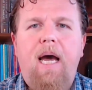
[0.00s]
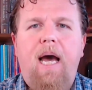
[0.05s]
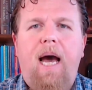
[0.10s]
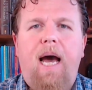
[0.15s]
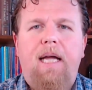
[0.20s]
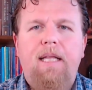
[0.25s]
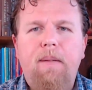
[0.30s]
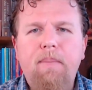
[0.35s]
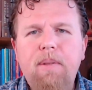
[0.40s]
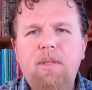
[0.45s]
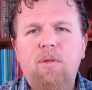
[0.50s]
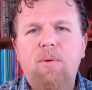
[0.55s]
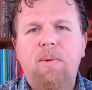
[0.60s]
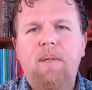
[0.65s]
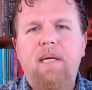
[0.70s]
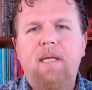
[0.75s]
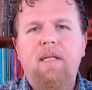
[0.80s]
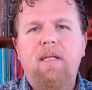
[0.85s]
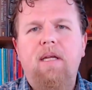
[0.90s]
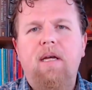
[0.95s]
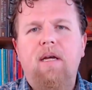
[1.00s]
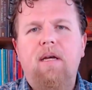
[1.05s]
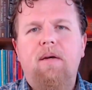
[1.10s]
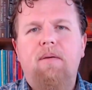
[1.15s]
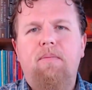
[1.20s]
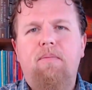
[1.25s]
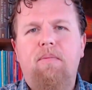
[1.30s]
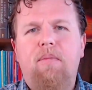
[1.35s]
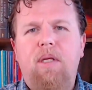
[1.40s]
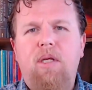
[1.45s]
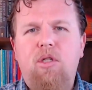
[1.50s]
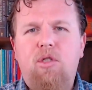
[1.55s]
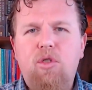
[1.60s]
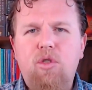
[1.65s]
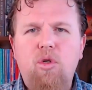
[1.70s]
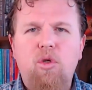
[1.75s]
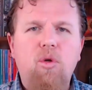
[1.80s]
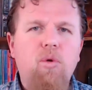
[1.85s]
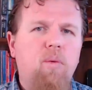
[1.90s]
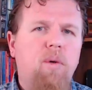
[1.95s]
And in between these
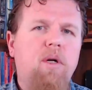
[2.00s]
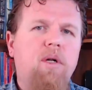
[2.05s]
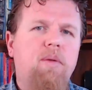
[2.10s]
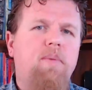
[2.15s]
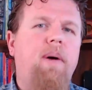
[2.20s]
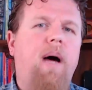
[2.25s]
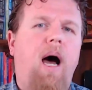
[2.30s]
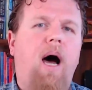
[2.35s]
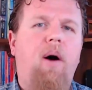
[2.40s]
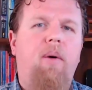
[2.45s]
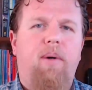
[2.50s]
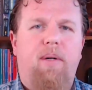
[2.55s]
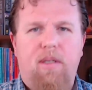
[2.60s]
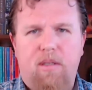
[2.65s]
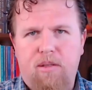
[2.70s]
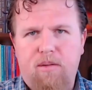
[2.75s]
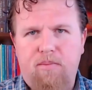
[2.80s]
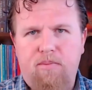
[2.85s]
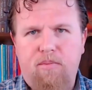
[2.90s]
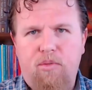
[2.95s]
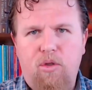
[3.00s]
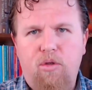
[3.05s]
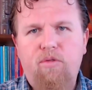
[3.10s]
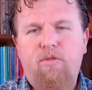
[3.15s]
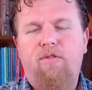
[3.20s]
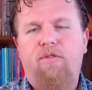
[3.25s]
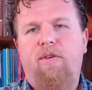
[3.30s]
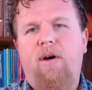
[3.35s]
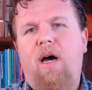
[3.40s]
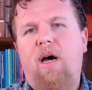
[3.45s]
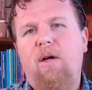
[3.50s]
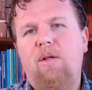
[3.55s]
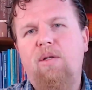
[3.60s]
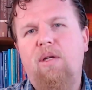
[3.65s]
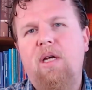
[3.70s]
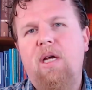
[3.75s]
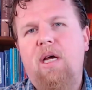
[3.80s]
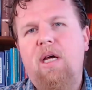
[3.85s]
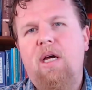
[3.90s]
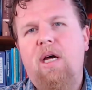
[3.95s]
two world powers, you found
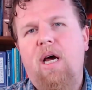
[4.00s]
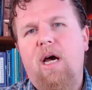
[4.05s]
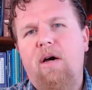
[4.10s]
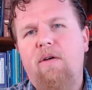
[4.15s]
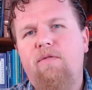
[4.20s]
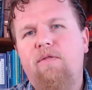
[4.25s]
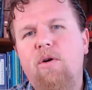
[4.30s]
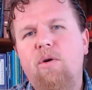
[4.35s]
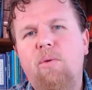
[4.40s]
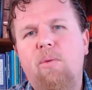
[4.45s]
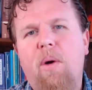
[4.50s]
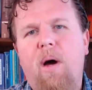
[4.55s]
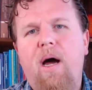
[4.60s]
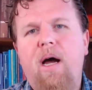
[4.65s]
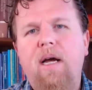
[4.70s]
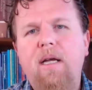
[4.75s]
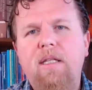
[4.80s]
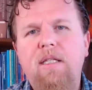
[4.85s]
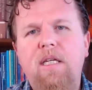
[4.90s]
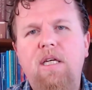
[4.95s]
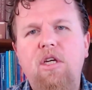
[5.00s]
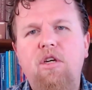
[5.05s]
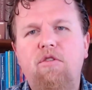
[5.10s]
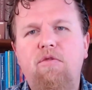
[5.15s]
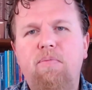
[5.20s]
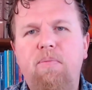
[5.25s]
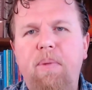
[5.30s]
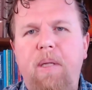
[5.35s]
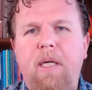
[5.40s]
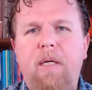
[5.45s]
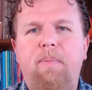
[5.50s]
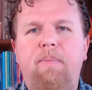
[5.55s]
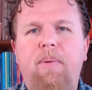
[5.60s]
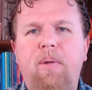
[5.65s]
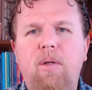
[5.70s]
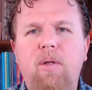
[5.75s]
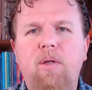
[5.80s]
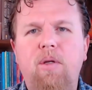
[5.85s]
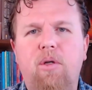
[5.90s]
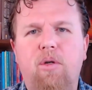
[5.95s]
a variety of
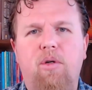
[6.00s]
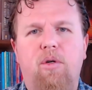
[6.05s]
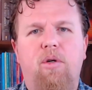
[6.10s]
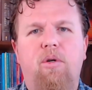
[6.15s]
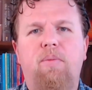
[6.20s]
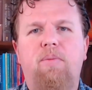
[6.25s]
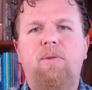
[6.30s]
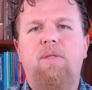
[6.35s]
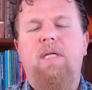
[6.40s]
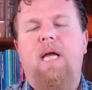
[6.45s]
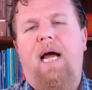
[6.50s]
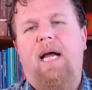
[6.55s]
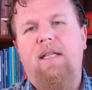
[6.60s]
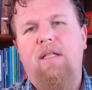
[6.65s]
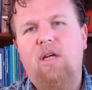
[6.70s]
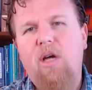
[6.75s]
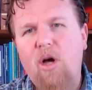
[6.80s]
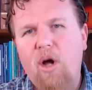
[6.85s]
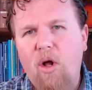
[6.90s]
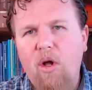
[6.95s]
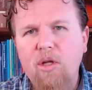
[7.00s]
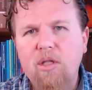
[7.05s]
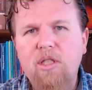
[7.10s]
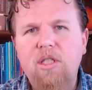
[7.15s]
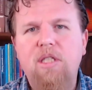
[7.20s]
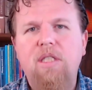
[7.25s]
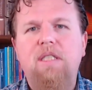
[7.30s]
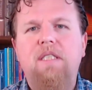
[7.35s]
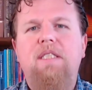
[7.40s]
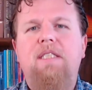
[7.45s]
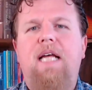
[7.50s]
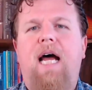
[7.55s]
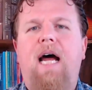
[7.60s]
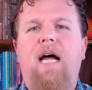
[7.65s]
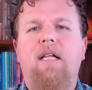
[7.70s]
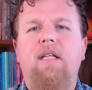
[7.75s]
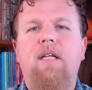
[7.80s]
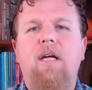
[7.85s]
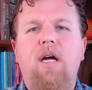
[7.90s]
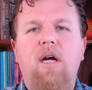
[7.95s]
people, groups, and cultures
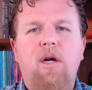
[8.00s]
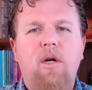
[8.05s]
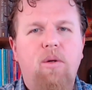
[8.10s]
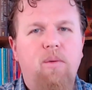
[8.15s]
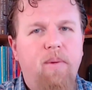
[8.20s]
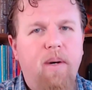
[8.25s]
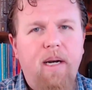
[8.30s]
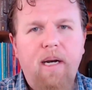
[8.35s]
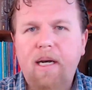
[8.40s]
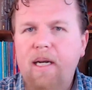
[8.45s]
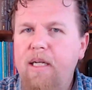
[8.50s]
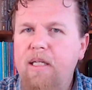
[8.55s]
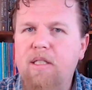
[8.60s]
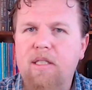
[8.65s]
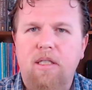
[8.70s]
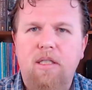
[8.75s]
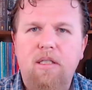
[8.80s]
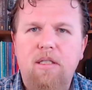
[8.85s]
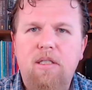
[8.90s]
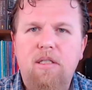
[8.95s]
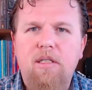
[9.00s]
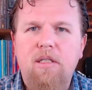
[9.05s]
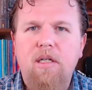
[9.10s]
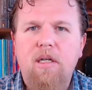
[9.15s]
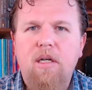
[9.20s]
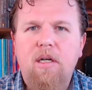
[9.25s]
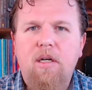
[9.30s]
and religions